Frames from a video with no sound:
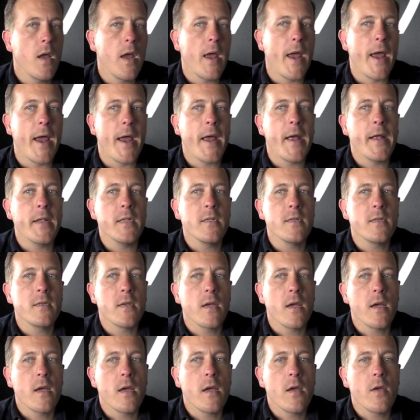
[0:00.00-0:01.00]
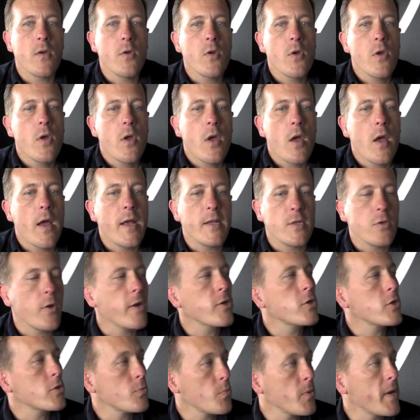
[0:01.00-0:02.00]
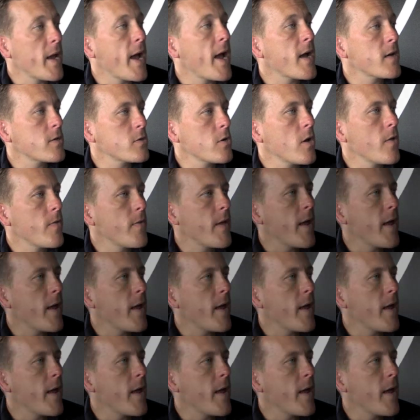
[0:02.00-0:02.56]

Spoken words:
and so I just react on